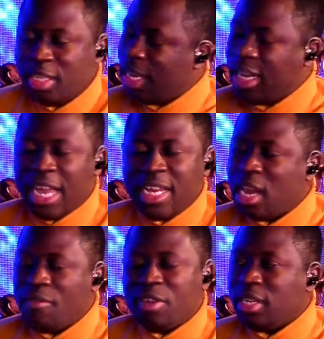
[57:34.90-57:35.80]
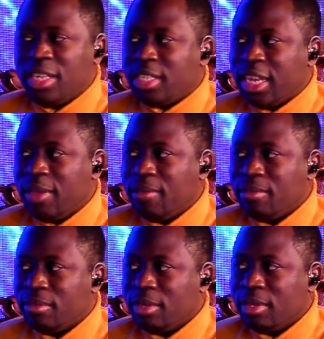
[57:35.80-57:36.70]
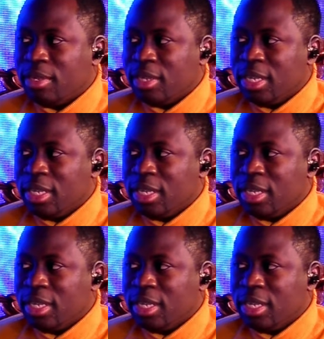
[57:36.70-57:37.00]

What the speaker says: They are never the same. Mm-hmm.